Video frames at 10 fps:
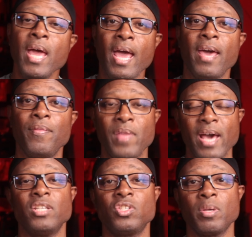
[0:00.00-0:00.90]
and
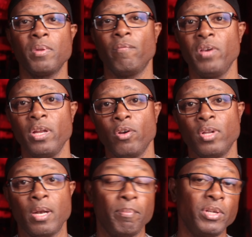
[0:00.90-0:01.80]
that is some of the video that
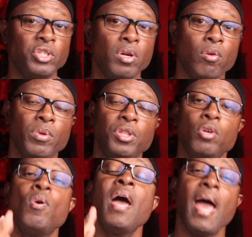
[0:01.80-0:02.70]
I'm going to be sharing with
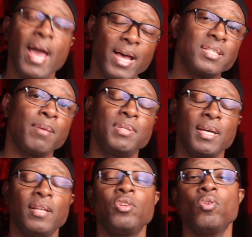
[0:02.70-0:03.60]
you as I'm
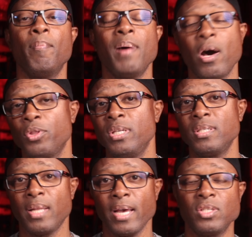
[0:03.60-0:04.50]
telling you about these
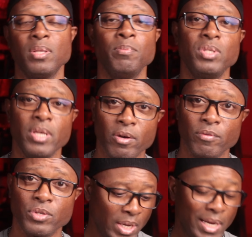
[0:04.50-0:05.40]
lights themselves.